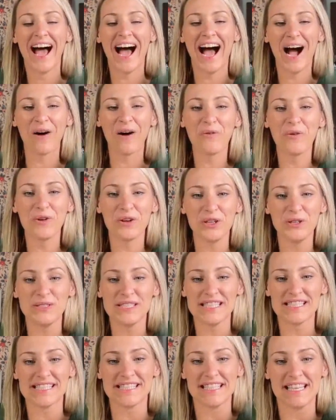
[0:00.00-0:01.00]
I want you
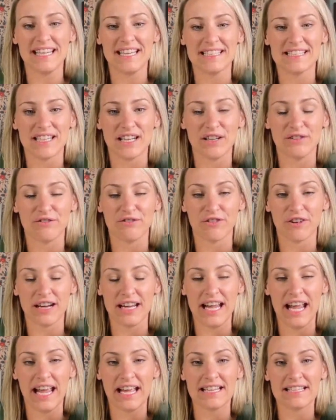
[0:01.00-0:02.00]
to see it done
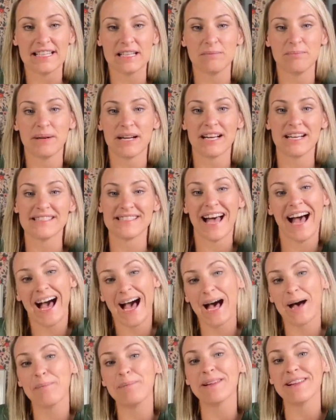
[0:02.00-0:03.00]
freehanded because
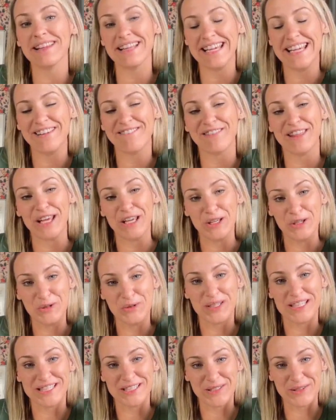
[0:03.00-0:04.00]
I believe that you
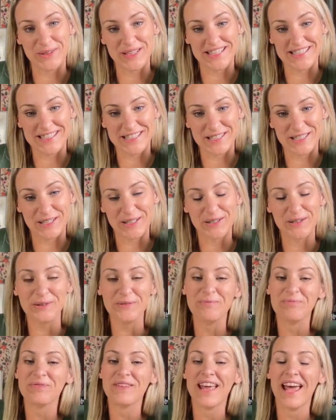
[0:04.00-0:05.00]
can do this too.
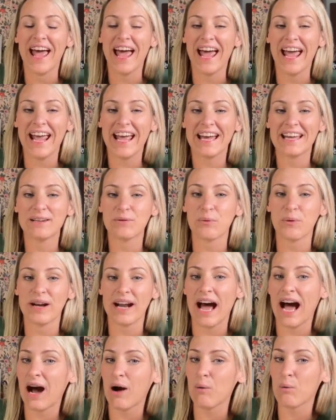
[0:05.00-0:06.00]
And when
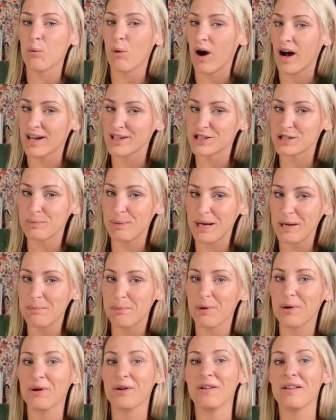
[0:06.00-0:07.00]
I watch
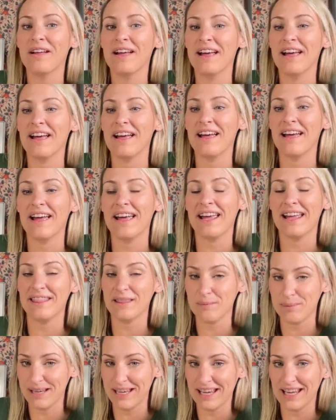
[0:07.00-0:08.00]
people in the
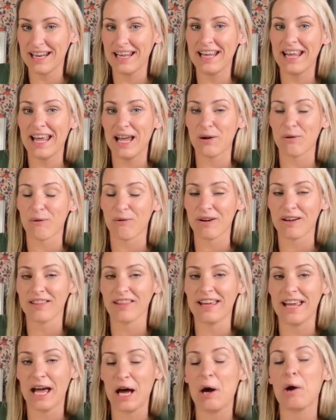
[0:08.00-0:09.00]
beginning, it
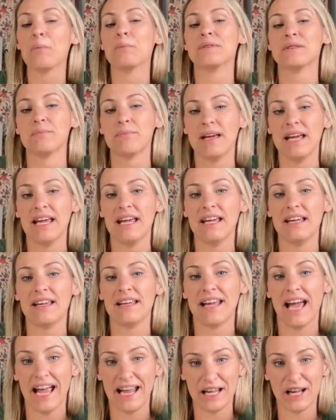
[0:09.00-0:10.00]
really helped me
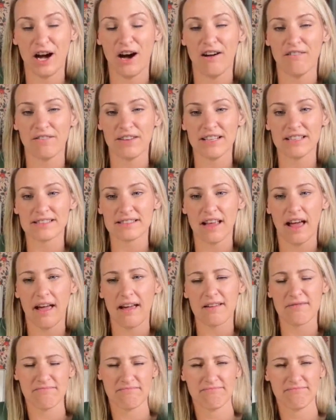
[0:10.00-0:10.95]
gain confidence. Like,